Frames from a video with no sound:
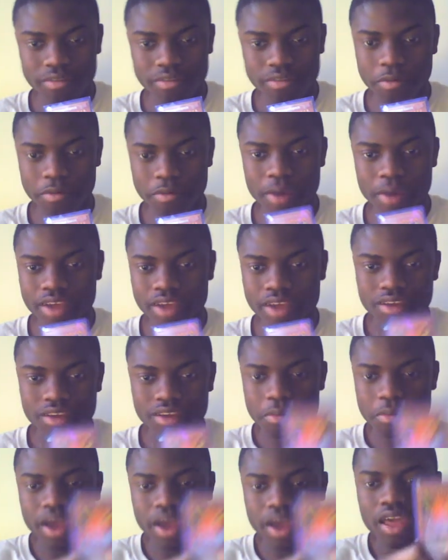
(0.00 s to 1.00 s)
Goodbye.
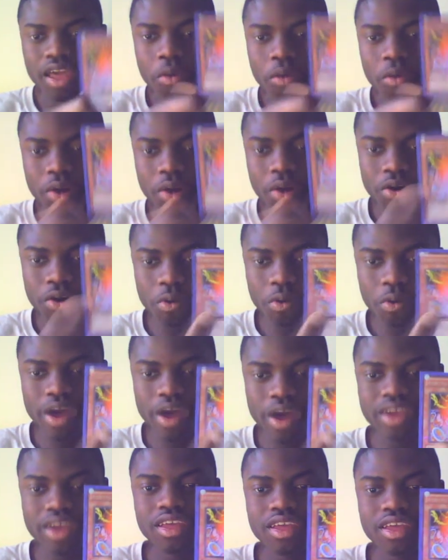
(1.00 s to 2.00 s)
Goodbye. Wanna know
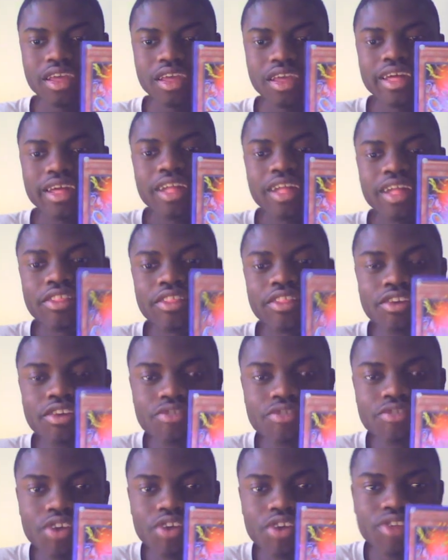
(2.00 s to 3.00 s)
why? The
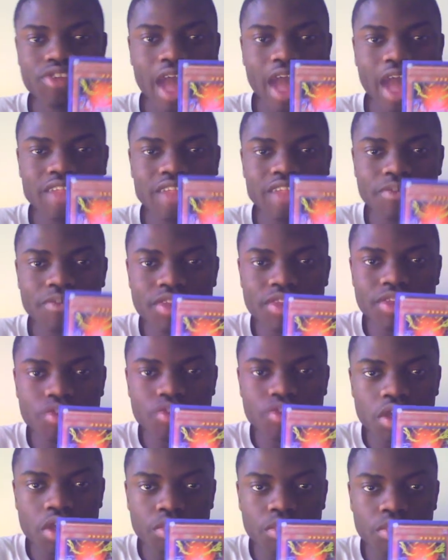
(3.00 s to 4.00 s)
destruction activates
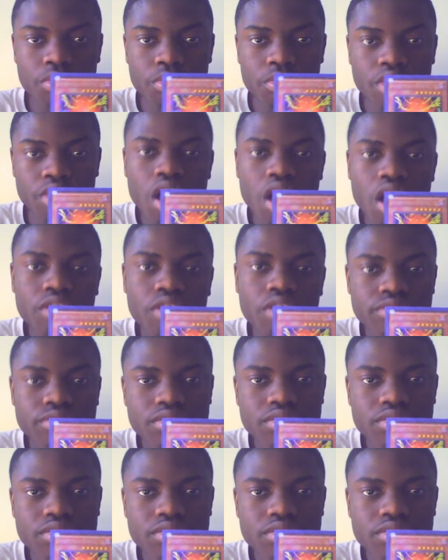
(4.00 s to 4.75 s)
during the resolve.